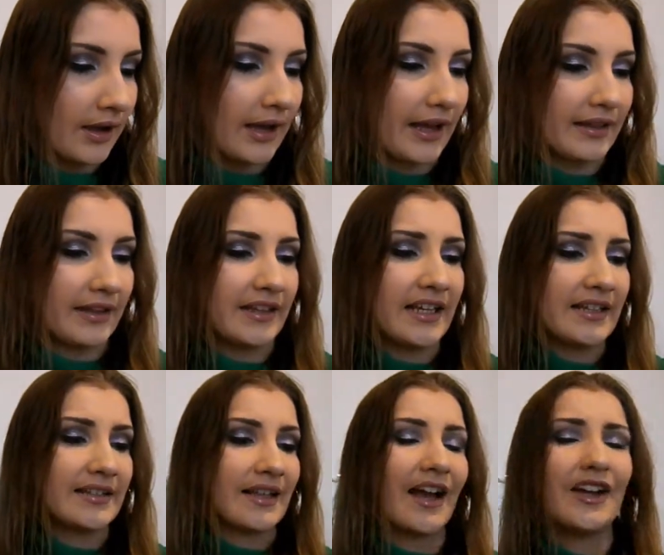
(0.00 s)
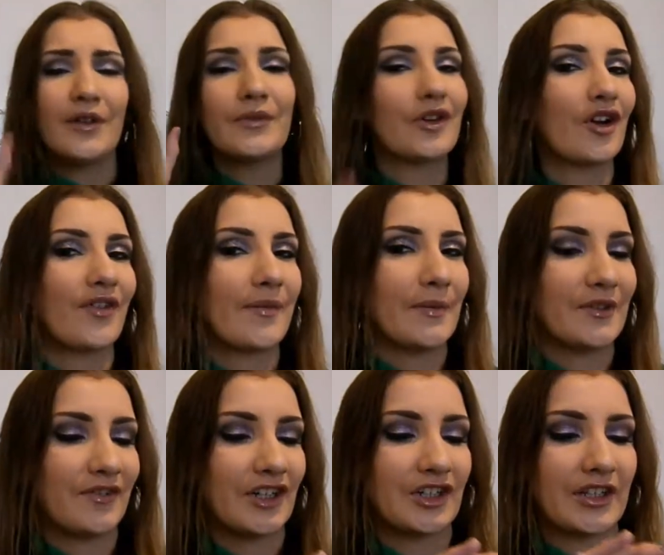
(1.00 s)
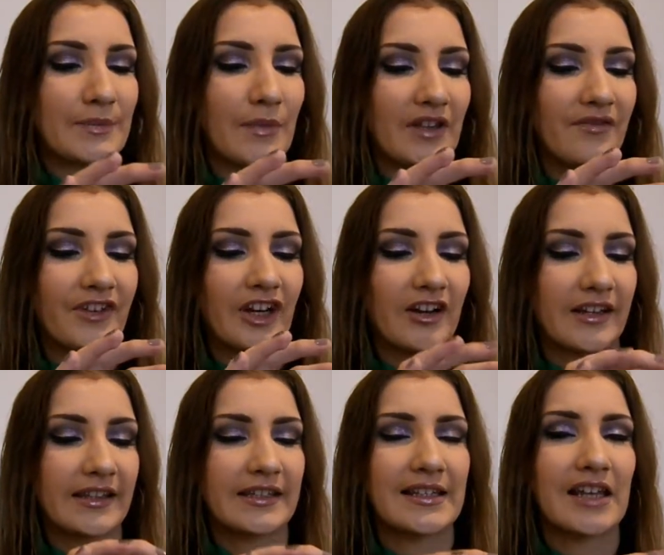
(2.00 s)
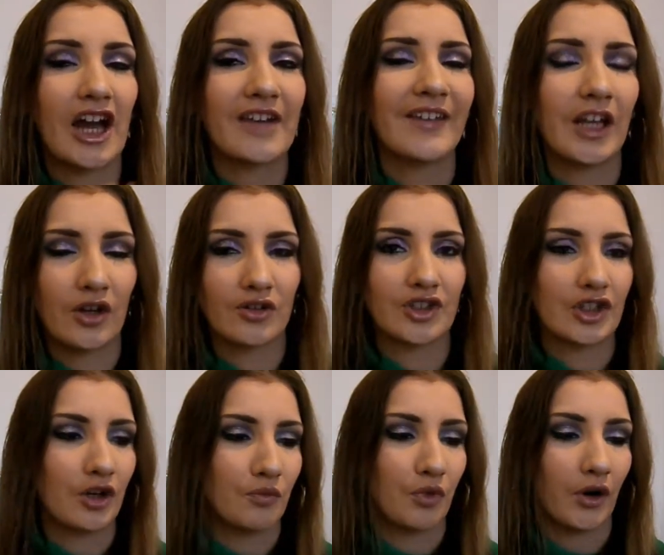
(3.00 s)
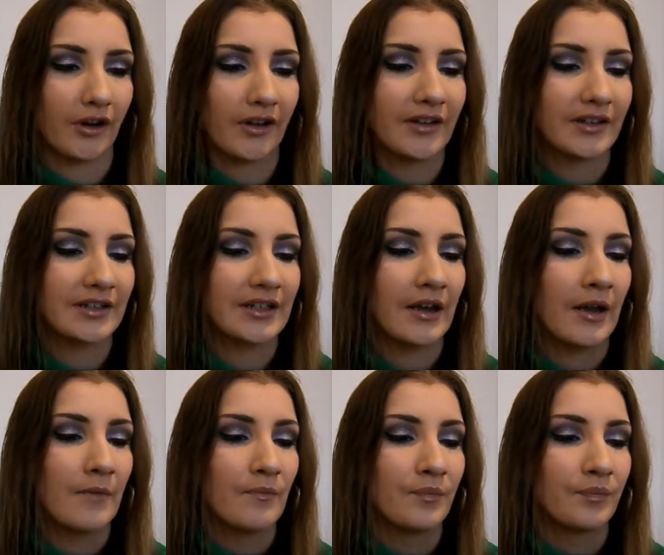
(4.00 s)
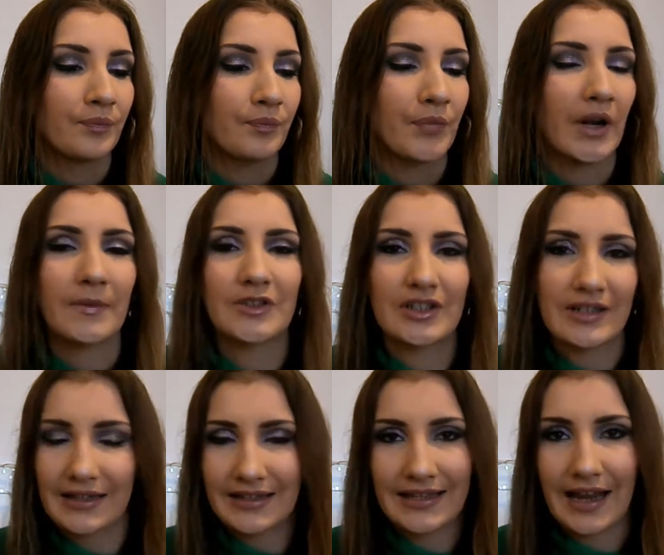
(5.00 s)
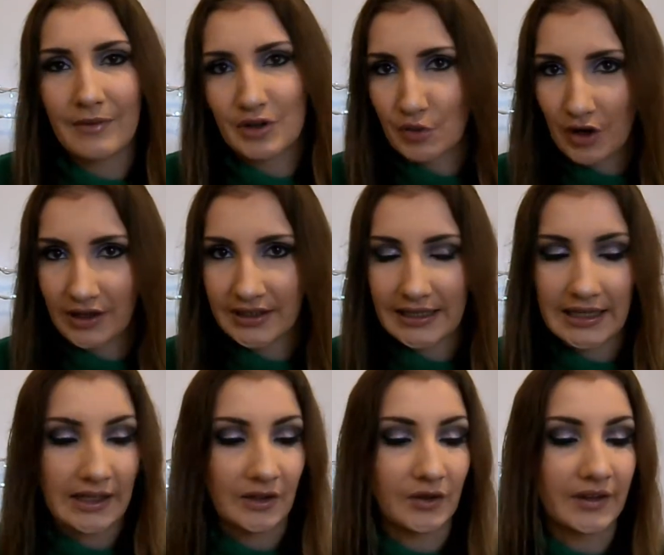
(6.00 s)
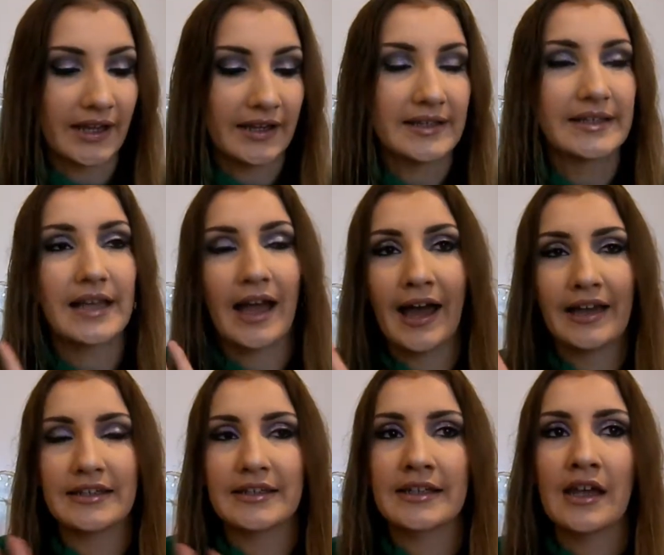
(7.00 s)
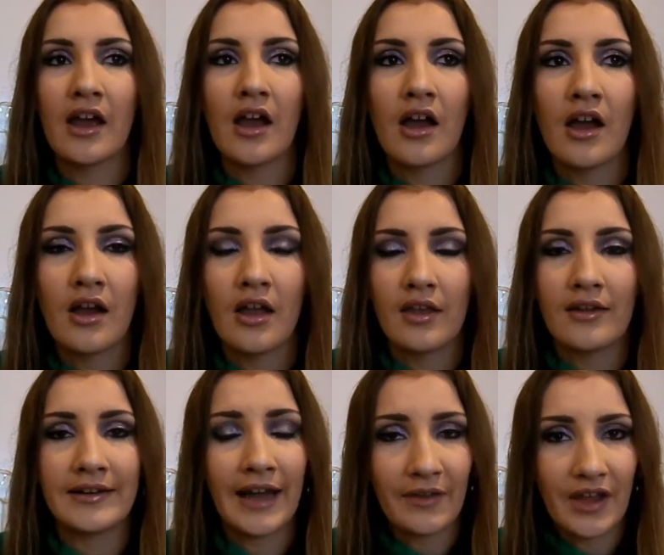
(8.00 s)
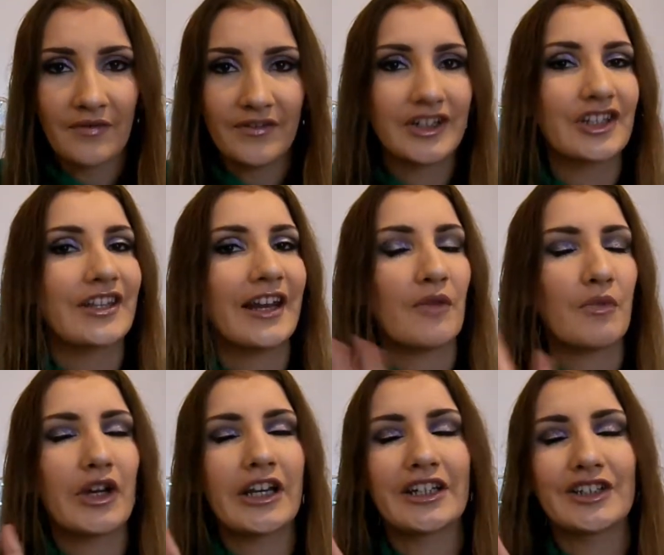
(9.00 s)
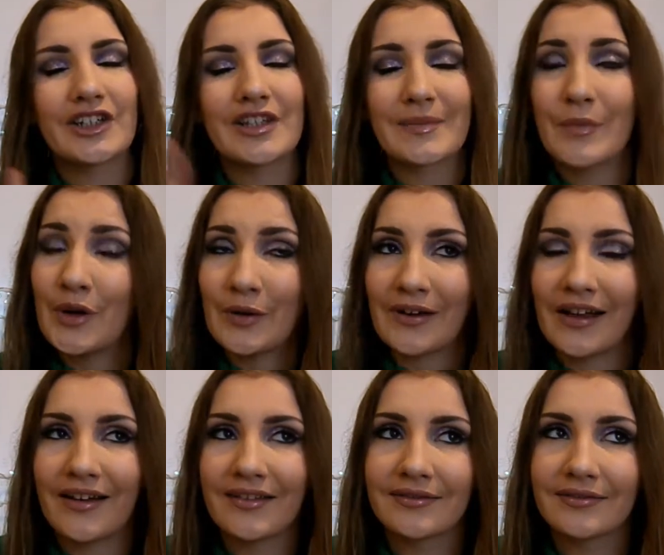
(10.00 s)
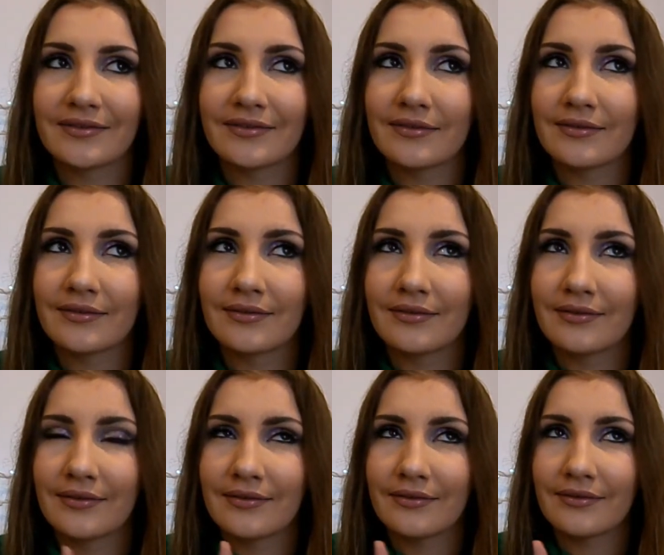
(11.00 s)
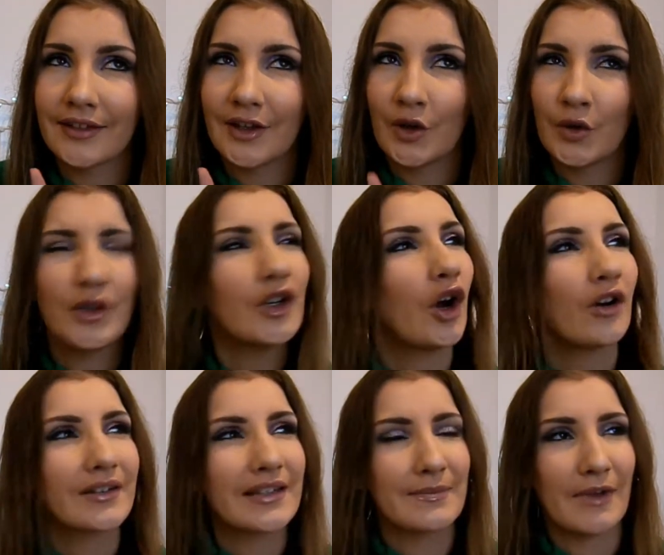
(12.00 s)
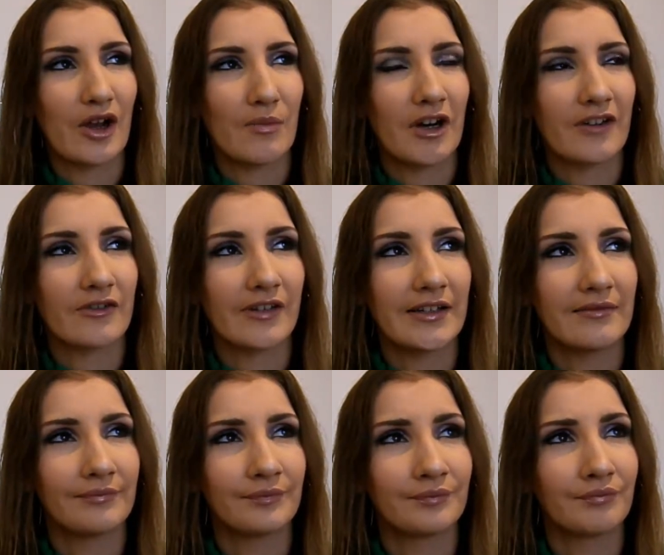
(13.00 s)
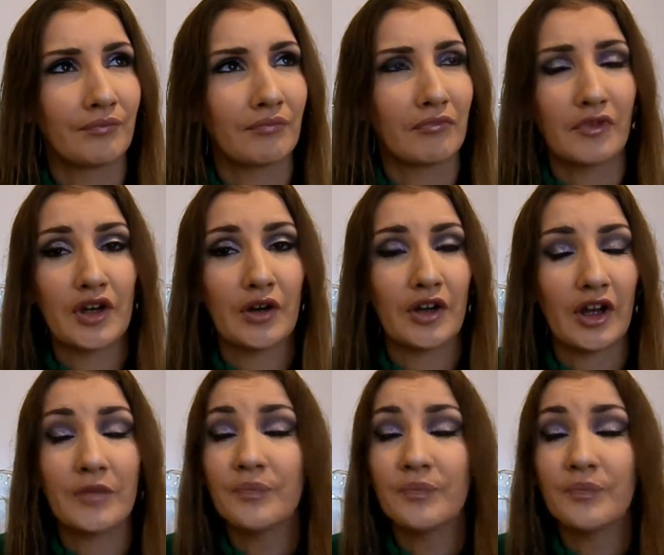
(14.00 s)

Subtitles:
And then this, I don't know if I'll be able to finish this by the finale. This is kind of a long shot product, but I would just like to see how much progress I can get on this. And now that I've finished the nail polish, spoiler alert, or not, because this may go up after it, don't know,